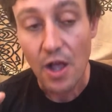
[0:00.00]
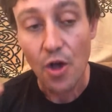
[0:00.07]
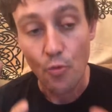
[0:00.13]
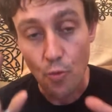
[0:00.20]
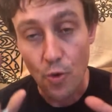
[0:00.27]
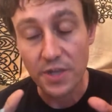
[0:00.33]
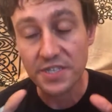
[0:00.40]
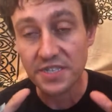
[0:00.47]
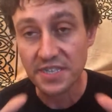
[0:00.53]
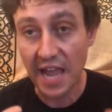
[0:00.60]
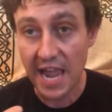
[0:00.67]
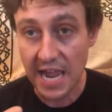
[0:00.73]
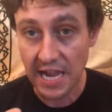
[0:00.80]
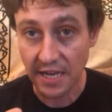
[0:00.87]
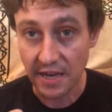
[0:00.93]
was
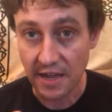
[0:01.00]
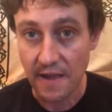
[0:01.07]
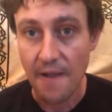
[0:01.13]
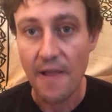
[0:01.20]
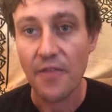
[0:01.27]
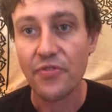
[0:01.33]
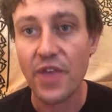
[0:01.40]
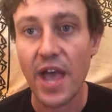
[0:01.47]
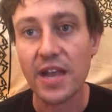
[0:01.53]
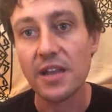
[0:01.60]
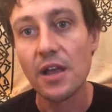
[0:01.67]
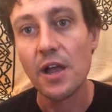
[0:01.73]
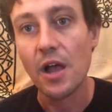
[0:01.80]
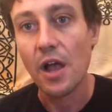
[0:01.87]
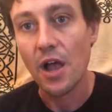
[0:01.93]
saying that
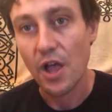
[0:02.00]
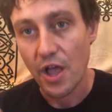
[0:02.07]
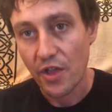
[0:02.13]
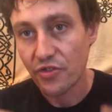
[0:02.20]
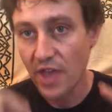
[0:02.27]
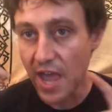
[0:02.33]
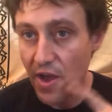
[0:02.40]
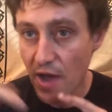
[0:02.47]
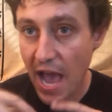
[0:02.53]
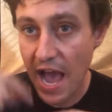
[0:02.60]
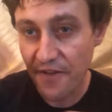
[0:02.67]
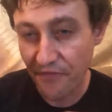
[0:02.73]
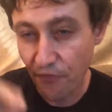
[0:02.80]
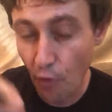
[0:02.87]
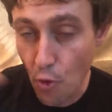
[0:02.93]
they had
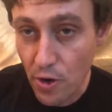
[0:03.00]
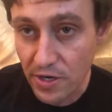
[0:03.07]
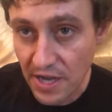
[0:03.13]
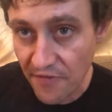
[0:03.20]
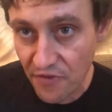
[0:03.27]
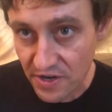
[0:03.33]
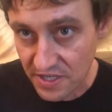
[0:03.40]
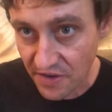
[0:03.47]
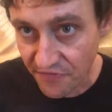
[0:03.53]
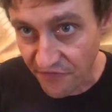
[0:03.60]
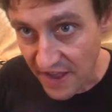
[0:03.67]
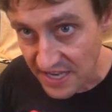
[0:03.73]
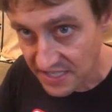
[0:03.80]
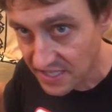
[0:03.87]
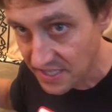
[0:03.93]
four different
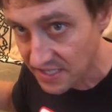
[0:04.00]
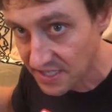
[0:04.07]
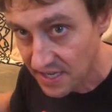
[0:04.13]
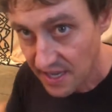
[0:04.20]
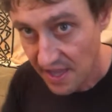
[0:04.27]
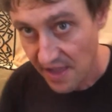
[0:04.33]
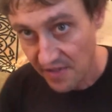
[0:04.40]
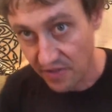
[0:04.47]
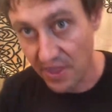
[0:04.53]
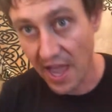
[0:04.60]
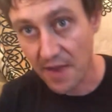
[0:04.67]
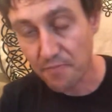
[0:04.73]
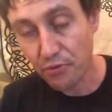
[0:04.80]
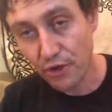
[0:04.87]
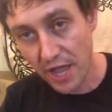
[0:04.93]
defenses
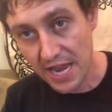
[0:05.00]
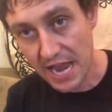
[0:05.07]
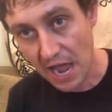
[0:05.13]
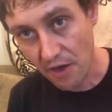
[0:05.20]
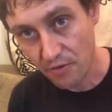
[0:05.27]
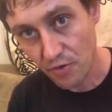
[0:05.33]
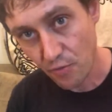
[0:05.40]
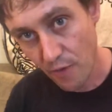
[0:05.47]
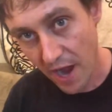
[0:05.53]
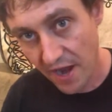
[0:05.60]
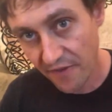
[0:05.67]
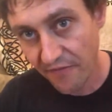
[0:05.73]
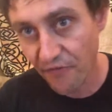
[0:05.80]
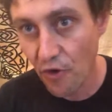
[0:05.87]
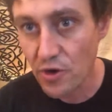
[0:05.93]
that played out, right?
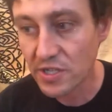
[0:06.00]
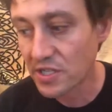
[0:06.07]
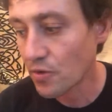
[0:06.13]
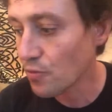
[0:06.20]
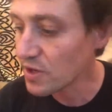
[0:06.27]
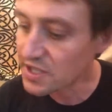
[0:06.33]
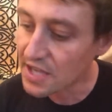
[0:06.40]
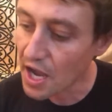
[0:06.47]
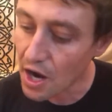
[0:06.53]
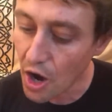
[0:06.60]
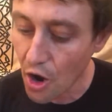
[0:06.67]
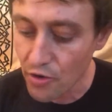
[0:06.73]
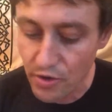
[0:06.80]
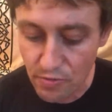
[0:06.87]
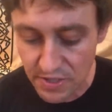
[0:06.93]
First, it was that, oh,
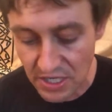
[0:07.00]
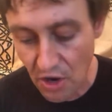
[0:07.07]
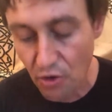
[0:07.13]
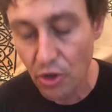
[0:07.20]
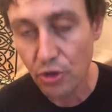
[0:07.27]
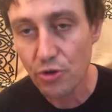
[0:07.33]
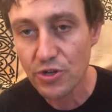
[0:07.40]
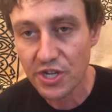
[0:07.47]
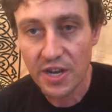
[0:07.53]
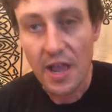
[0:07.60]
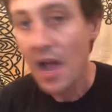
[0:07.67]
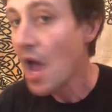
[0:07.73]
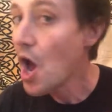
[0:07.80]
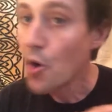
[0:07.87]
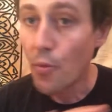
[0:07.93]
there was no collusion.
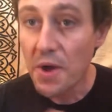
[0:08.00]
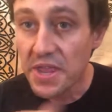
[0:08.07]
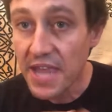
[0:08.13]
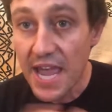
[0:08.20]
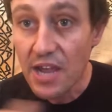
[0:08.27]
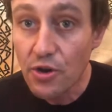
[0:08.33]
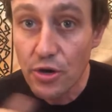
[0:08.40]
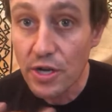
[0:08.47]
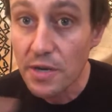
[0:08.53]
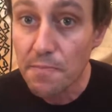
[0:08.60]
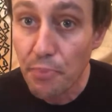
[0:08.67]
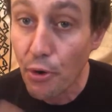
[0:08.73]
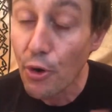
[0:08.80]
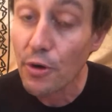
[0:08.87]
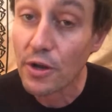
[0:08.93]
When they couldn't
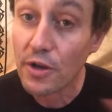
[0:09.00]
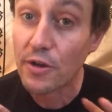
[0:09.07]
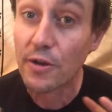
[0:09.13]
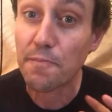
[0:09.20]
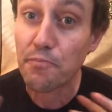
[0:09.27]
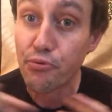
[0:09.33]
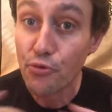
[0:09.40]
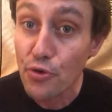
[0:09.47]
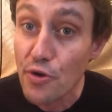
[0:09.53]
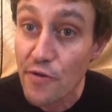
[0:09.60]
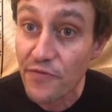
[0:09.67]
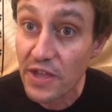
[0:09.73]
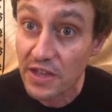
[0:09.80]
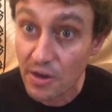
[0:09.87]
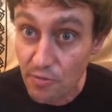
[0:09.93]
po- prove
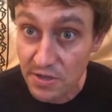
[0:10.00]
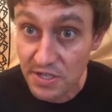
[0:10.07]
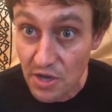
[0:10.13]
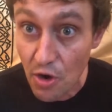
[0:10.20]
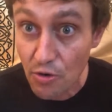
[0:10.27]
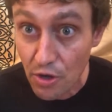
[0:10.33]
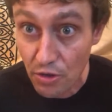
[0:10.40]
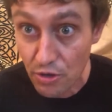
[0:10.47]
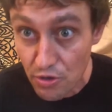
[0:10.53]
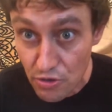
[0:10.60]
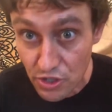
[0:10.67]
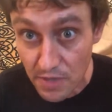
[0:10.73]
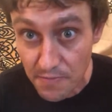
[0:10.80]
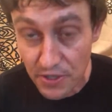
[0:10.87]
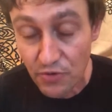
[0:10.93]
that there was no
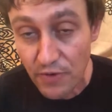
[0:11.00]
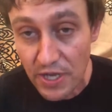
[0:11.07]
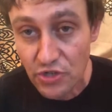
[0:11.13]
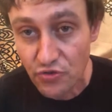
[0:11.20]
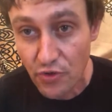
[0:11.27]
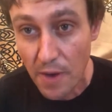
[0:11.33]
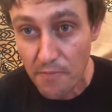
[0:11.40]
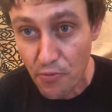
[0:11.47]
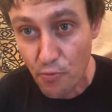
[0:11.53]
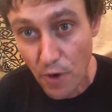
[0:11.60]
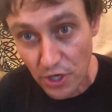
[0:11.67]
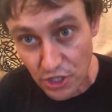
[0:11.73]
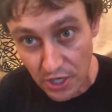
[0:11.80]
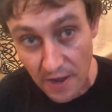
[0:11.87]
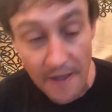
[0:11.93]
collusion between Trump and
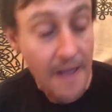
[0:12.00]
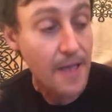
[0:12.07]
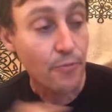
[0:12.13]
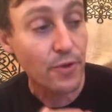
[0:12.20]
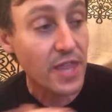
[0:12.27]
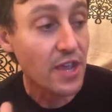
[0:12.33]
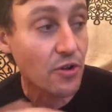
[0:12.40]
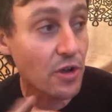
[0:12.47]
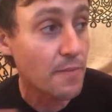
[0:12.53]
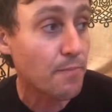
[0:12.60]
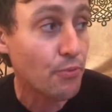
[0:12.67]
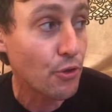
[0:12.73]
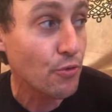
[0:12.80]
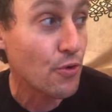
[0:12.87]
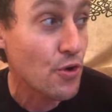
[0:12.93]
Russia, when they couldn't
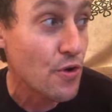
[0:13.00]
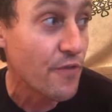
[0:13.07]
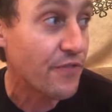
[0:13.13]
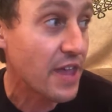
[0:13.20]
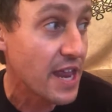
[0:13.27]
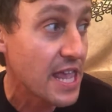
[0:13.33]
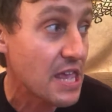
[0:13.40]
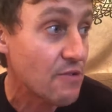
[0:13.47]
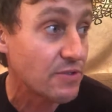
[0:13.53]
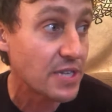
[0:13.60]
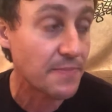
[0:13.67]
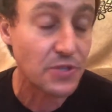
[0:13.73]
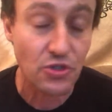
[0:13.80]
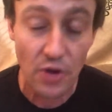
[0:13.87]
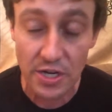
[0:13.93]
prove that he was
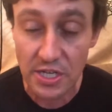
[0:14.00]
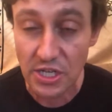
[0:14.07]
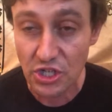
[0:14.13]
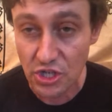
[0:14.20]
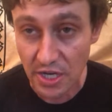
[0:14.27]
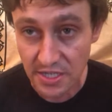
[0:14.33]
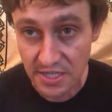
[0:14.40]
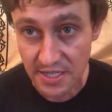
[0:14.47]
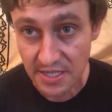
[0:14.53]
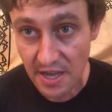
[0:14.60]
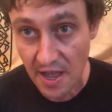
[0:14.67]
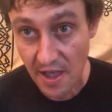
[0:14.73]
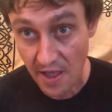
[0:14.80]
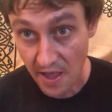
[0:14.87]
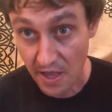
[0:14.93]
obstructing justice,
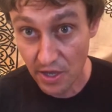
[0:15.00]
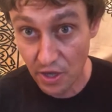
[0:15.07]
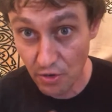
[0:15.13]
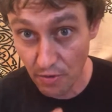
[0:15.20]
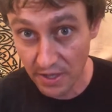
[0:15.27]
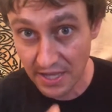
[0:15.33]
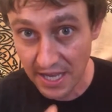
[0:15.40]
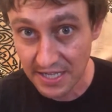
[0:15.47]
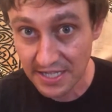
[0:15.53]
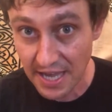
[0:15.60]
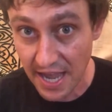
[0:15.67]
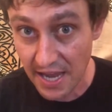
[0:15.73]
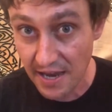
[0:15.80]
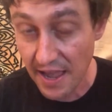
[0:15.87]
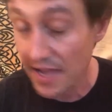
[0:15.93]
you know what they
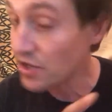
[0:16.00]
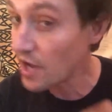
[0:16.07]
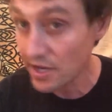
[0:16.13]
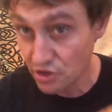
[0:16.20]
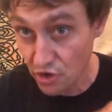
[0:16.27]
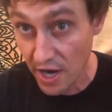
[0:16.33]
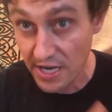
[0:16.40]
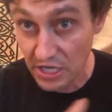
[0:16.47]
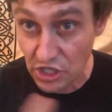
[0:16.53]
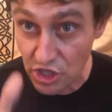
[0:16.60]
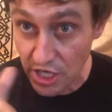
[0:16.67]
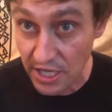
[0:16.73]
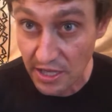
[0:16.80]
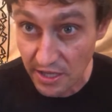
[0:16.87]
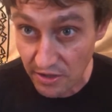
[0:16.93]
said? And, and trying to
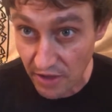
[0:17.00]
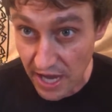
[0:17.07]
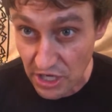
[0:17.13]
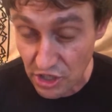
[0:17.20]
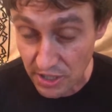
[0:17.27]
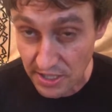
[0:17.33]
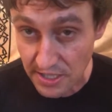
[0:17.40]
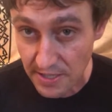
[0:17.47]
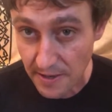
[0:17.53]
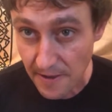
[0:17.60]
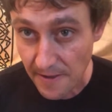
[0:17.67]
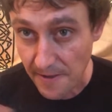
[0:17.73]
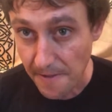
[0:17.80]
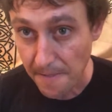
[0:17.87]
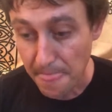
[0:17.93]
cheat in the elections,
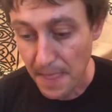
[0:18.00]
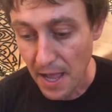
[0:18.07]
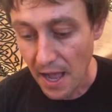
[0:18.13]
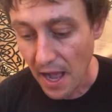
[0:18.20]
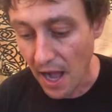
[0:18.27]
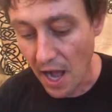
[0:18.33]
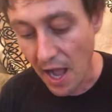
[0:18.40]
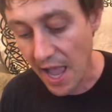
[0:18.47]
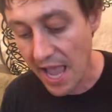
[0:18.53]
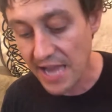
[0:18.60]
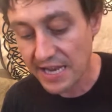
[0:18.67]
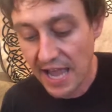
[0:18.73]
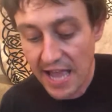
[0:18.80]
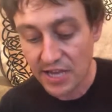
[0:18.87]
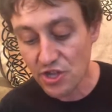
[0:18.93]
uh,
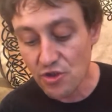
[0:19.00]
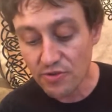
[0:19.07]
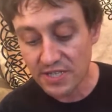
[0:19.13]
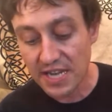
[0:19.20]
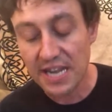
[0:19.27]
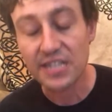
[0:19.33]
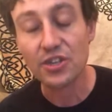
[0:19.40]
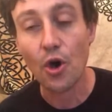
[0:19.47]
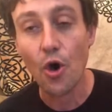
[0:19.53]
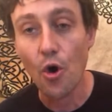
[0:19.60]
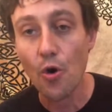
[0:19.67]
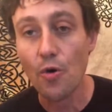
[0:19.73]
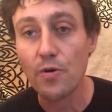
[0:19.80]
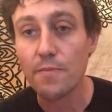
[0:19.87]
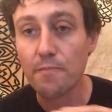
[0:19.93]
and, and using his
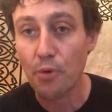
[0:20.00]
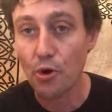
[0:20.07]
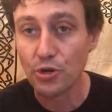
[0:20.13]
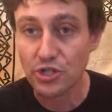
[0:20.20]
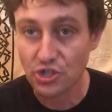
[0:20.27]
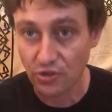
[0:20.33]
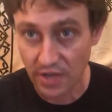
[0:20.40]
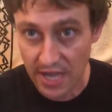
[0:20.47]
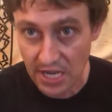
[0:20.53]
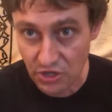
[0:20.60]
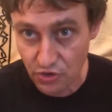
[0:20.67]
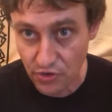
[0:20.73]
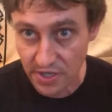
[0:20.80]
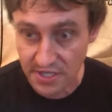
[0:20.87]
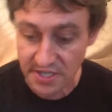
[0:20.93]
own personal
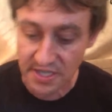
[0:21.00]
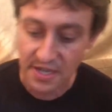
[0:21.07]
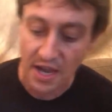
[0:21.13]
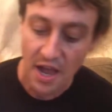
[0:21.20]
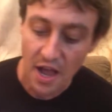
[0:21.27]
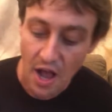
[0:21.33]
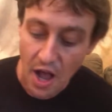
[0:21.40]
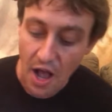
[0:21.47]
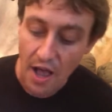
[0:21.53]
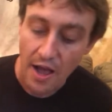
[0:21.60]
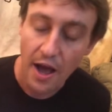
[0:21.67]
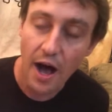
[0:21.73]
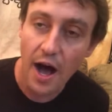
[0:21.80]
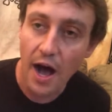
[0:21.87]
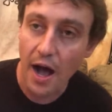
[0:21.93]
interests,
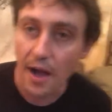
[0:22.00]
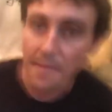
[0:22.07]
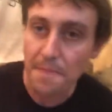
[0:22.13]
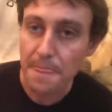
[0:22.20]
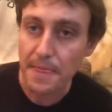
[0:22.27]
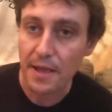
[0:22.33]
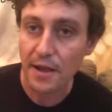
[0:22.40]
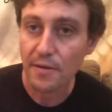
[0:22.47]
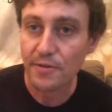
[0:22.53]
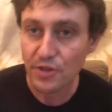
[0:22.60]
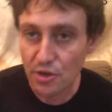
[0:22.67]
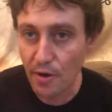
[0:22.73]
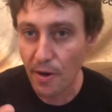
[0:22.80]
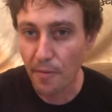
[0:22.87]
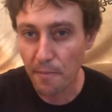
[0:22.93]
uh,
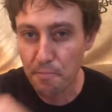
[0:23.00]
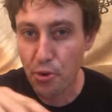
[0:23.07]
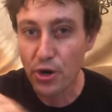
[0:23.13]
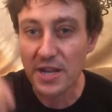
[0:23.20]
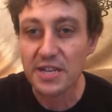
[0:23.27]
putting